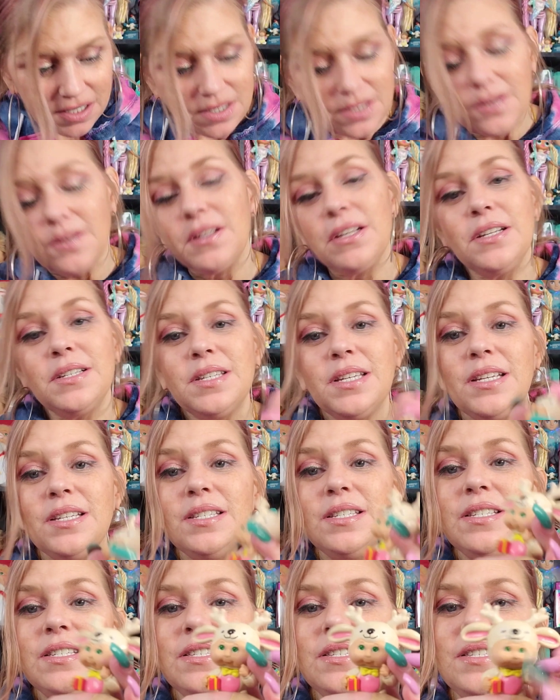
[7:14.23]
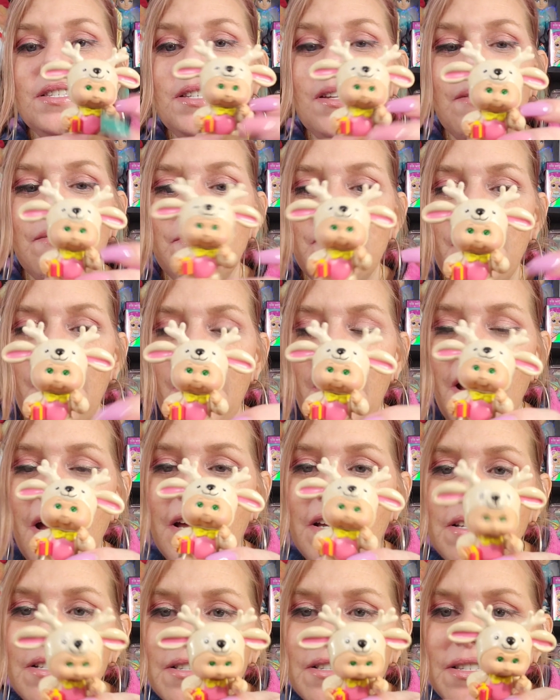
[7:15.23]
So this is
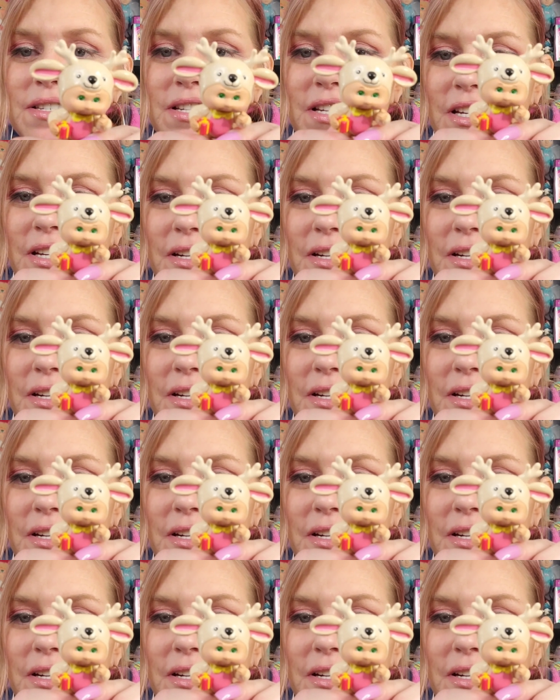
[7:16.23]
Devon